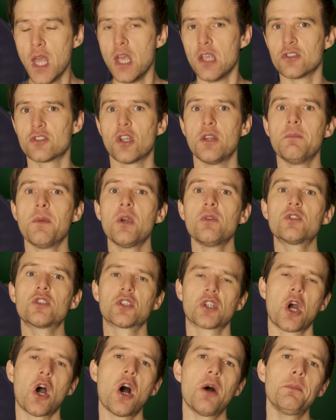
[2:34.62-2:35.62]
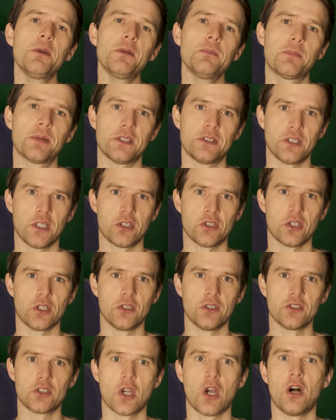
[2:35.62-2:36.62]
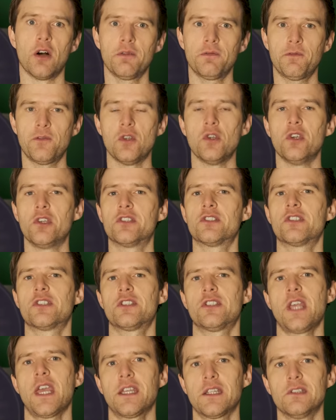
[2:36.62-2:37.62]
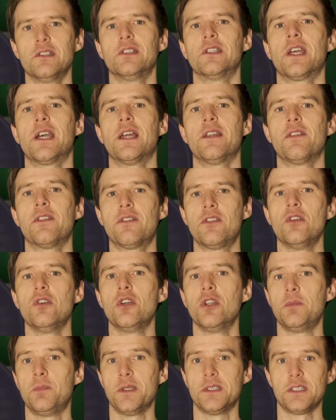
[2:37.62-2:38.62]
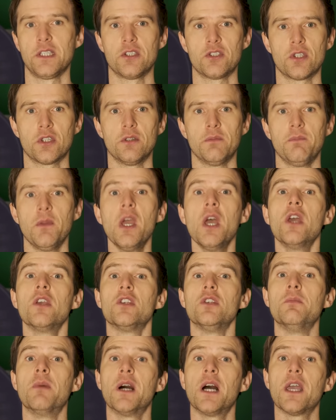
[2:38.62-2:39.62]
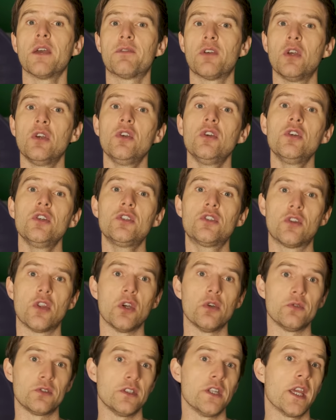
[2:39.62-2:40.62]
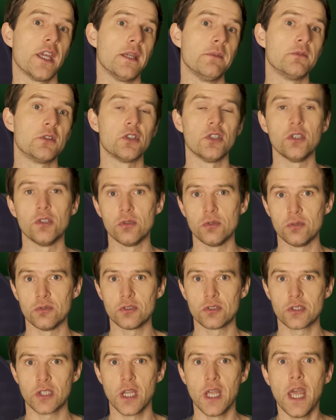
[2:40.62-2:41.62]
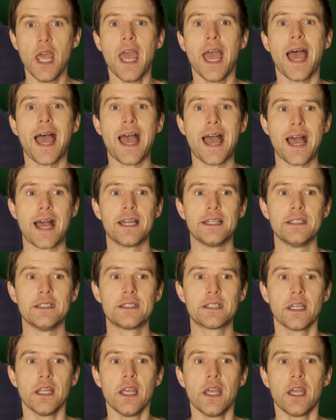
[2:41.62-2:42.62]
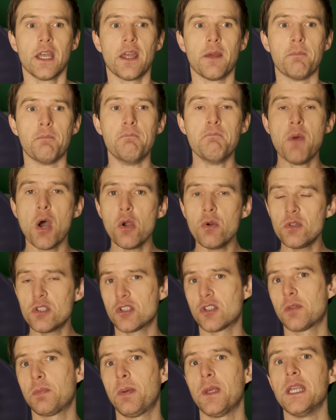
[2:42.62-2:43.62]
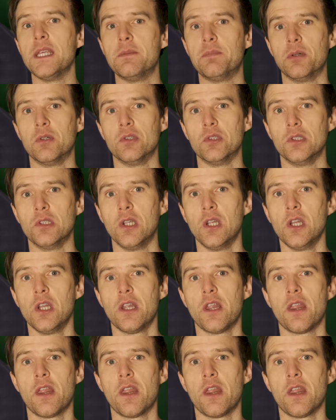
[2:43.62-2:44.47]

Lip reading: So the most common positions are first, second, and third position. You might have heard those names used, and most people